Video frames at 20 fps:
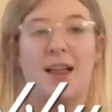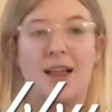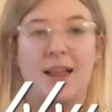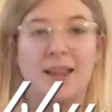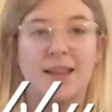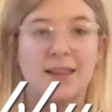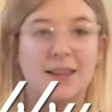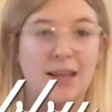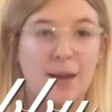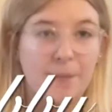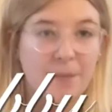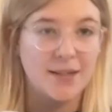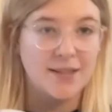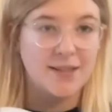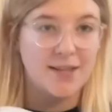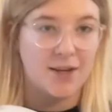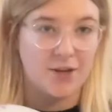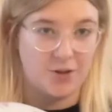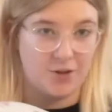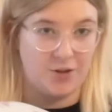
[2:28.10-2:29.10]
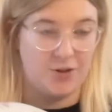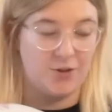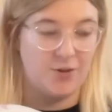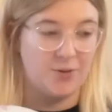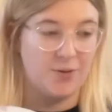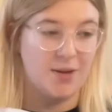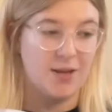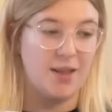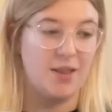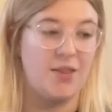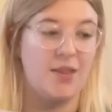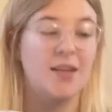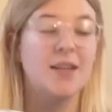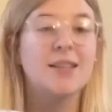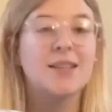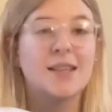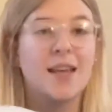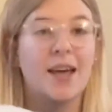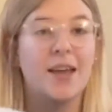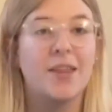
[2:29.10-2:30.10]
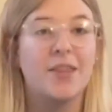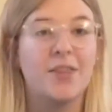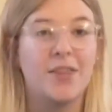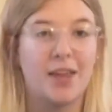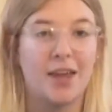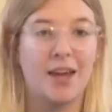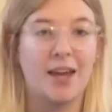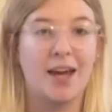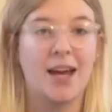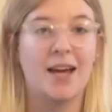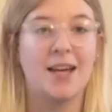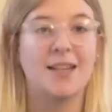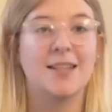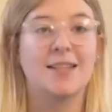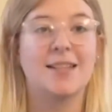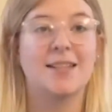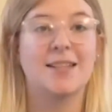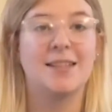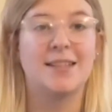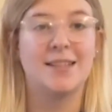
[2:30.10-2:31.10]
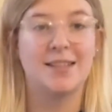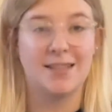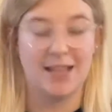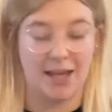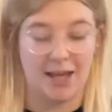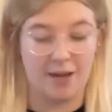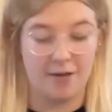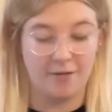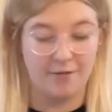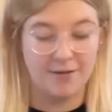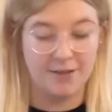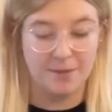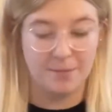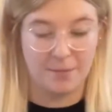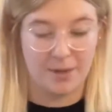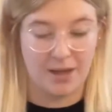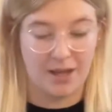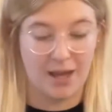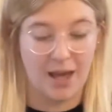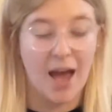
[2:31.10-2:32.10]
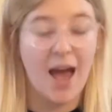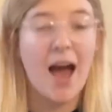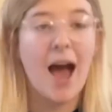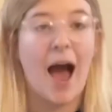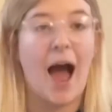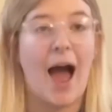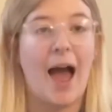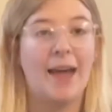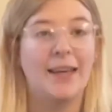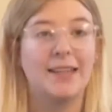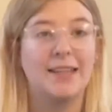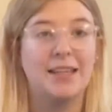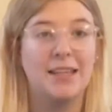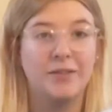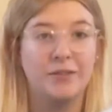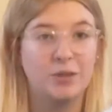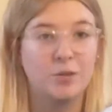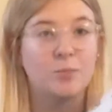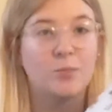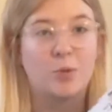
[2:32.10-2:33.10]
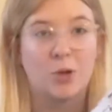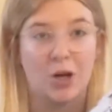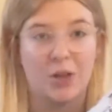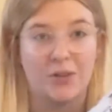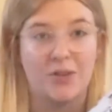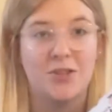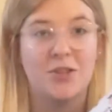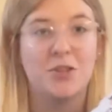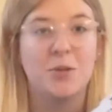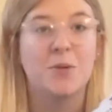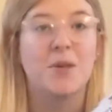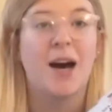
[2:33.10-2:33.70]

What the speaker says: Let me tell you, this thing saved me. I even brought this to the